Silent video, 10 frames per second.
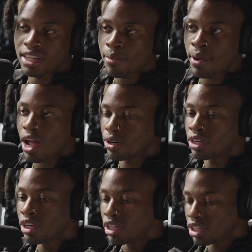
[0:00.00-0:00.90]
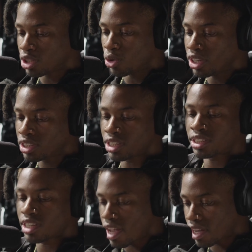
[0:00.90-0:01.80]
They got power. Yeah. So it's
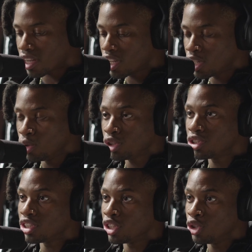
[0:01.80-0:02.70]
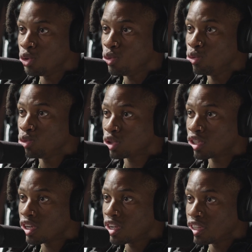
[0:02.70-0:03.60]
just like you should use
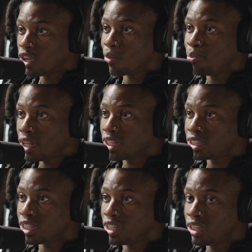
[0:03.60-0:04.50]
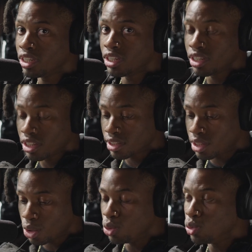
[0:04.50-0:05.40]
your ability
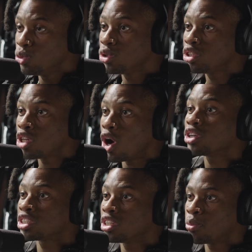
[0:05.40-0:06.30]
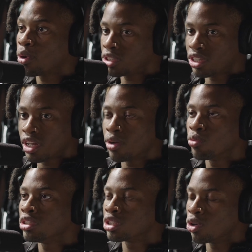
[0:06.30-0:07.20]
to talk to the person like,
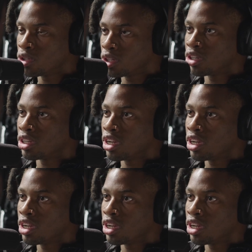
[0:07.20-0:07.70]
what's going on?